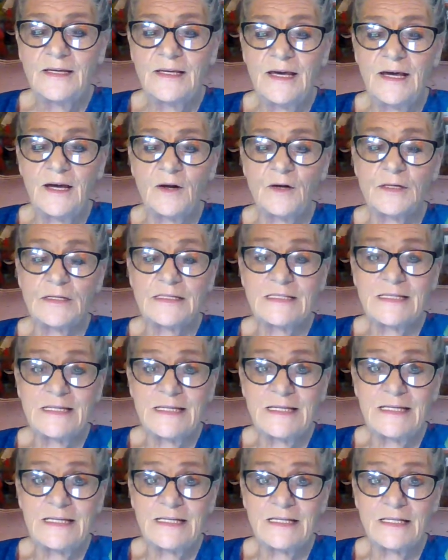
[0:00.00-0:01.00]

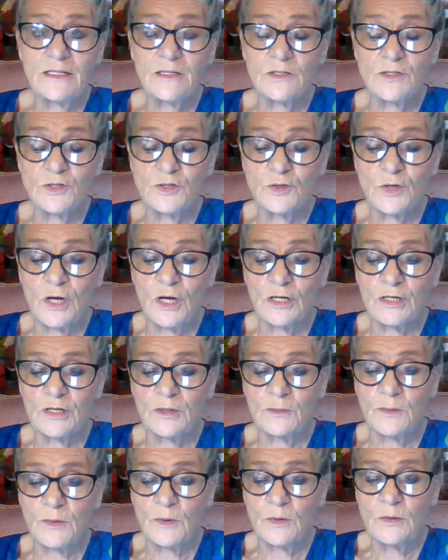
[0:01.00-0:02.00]
Guaranteed
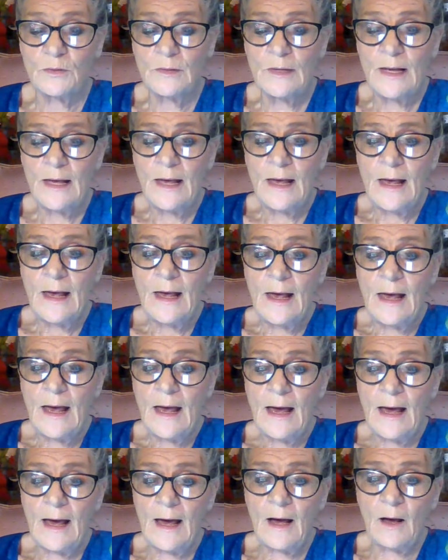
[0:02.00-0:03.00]
indestructible.
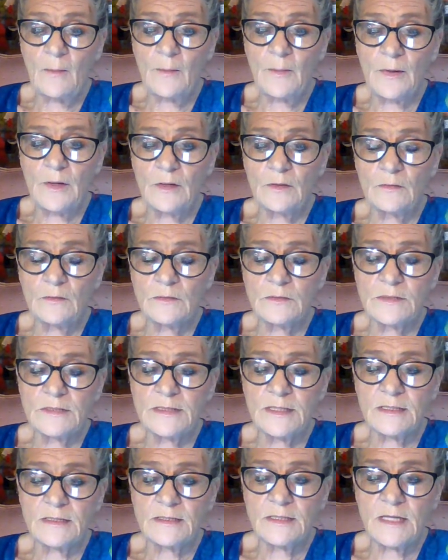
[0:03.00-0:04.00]
Albert,
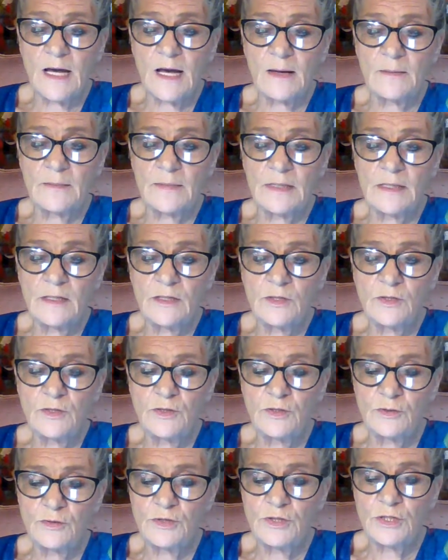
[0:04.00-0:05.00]
said Tommy,
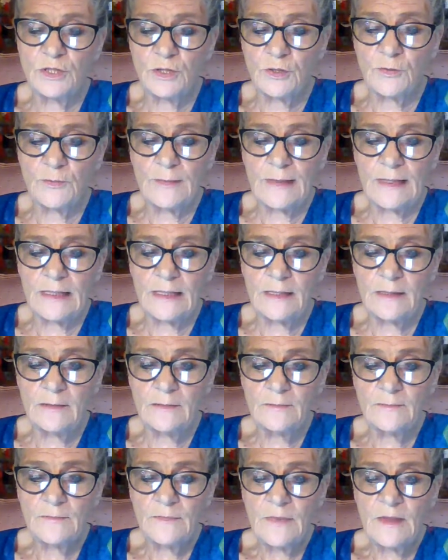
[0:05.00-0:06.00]
you cheer
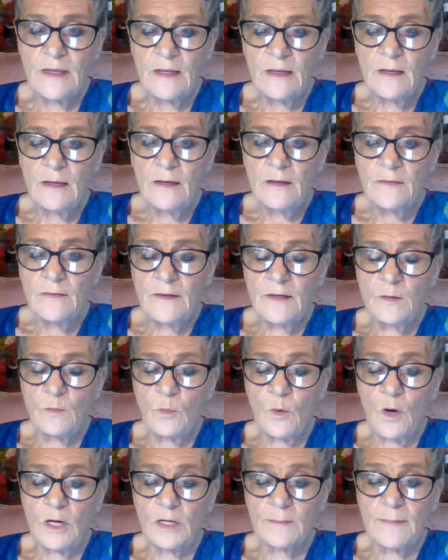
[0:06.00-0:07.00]
me.
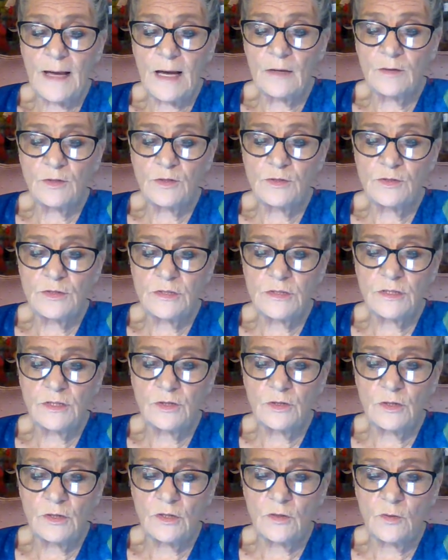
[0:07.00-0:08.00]
Then what about using
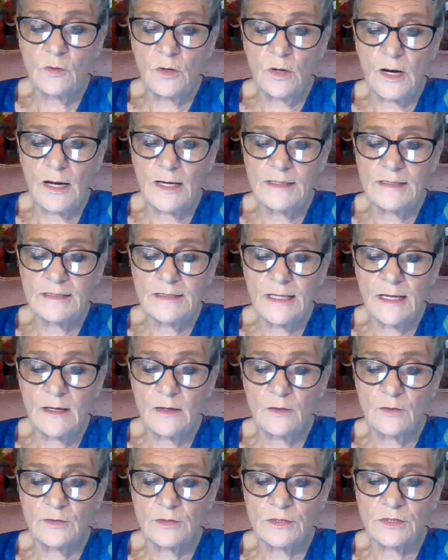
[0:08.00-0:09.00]
your little gray
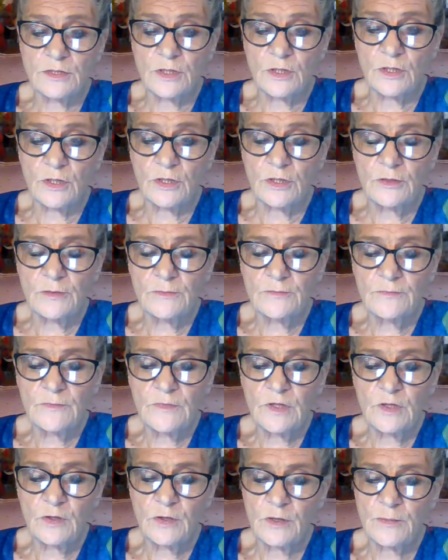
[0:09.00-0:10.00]
sails, sir?
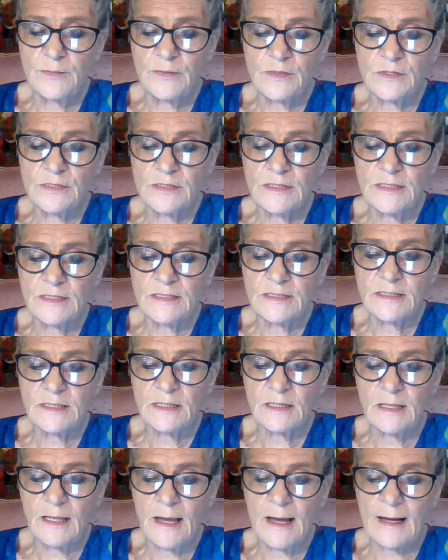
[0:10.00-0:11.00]
You're a
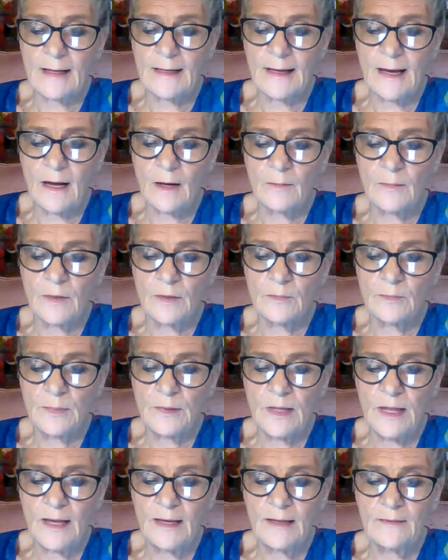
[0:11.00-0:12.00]
persistent lad, Albert.
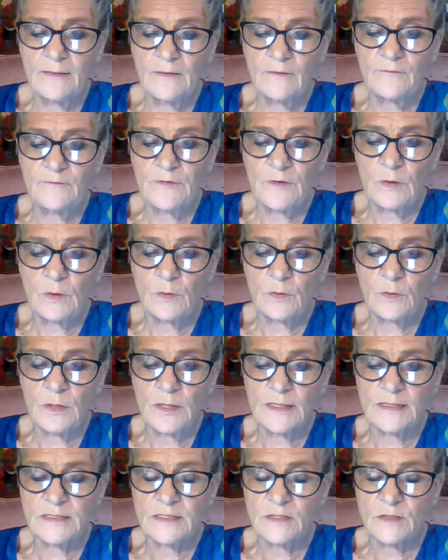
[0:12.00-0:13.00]
Playing the fool
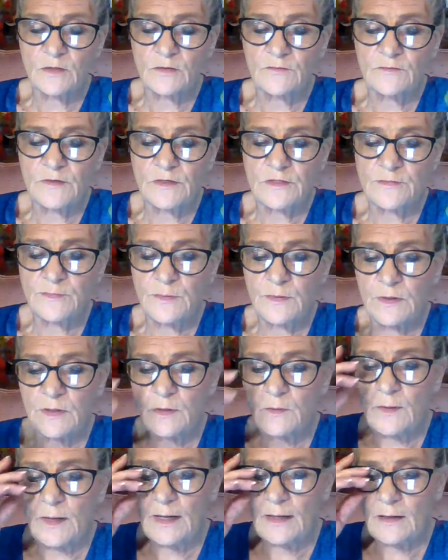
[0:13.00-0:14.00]
has served us
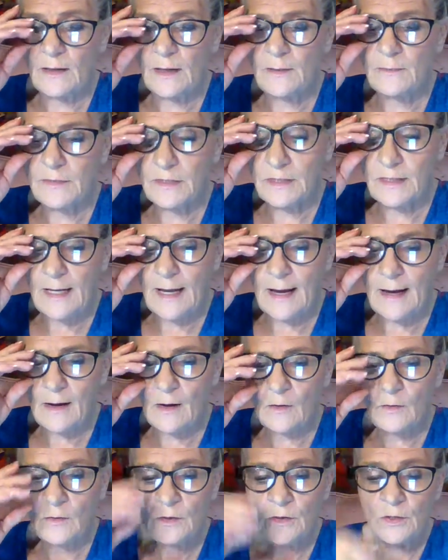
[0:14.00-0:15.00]
pretty well up to
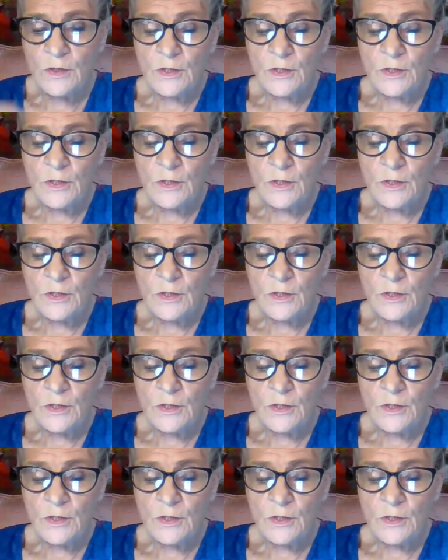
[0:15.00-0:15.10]
now.